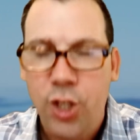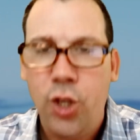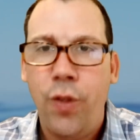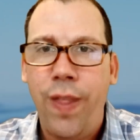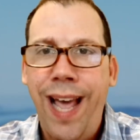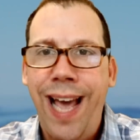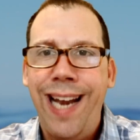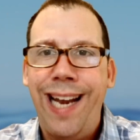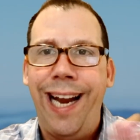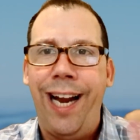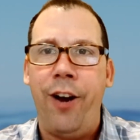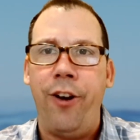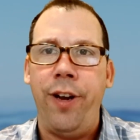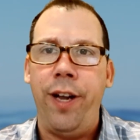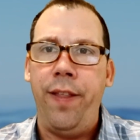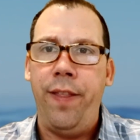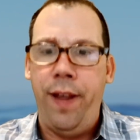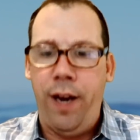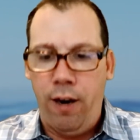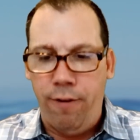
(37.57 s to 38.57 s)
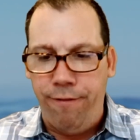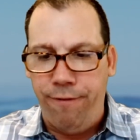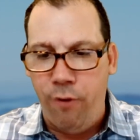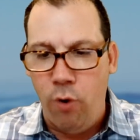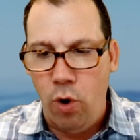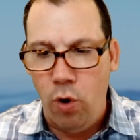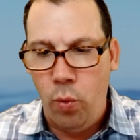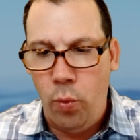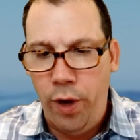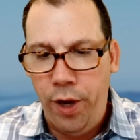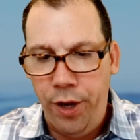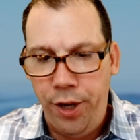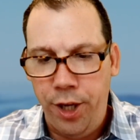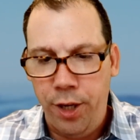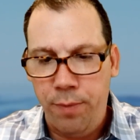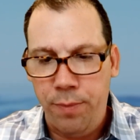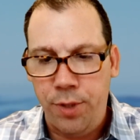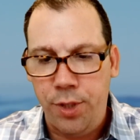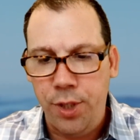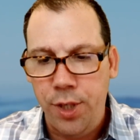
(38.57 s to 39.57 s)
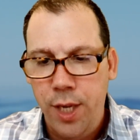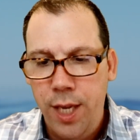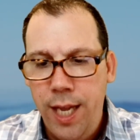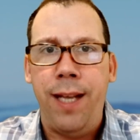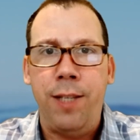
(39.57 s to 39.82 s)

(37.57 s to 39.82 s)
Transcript: So that area there, Fort Williams,